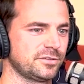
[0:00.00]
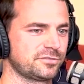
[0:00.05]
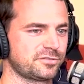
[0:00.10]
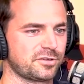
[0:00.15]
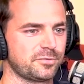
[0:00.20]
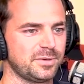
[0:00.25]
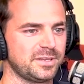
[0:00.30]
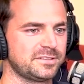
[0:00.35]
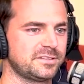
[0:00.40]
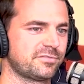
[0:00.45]
There's
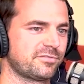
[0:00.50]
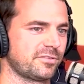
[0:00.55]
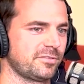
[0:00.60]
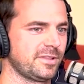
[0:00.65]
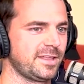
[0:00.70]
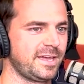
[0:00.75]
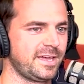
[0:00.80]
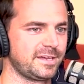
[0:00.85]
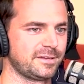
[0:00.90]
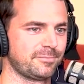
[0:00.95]
going to be
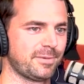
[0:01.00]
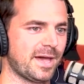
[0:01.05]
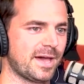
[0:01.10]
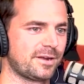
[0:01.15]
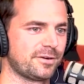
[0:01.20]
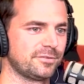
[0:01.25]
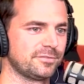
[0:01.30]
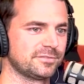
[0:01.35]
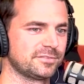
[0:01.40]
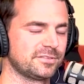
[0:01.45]
different laying
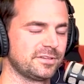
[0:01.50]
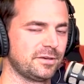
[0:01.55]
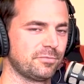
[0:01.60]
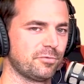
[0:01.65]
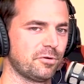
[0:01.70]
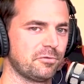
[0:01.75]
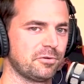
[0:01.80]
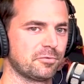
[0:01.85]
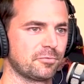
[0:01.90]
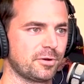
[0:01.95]
patterns.
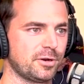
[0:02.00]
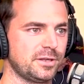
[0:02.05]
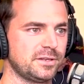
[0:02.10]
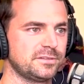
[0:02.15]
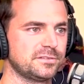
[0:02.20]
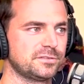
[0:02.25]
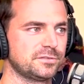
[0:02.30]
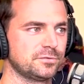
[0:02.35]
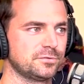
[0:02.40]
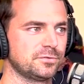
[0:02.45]
And what we run
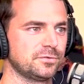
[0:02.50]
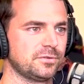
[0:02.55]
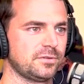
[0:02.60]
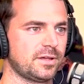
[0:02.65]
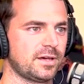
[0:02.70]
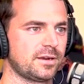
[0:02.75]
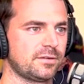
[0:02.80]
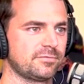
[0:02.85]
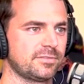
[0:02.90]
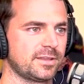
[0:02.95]
into a
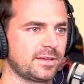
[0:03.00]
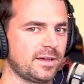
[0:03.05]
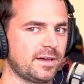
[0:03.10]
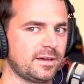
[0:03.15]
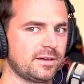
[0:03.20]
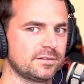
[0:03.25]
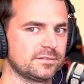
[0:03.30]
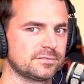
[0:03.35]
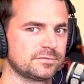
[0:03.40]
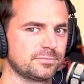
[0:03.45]
lot of the
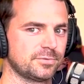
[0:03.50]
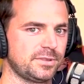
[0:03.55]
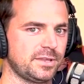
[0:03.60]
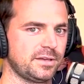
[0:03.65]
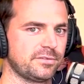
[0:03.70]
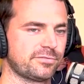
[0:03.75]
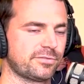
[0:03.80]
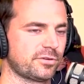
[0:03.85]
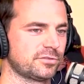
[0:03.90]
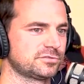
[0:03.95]
guys when
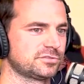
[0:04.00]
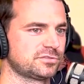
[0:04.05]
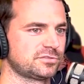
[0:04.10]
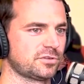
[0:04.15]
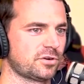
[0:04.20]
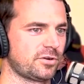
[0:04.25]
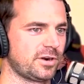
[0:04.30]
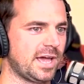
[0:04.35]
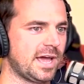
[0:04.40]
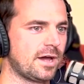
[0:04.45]
they first
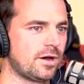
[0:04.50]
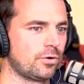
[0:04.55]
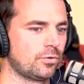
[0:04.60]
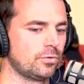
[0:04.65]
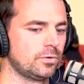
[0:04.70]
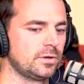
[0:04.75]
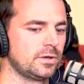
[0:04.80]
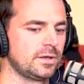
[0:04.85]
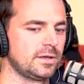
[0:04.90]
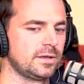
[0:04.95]
start out,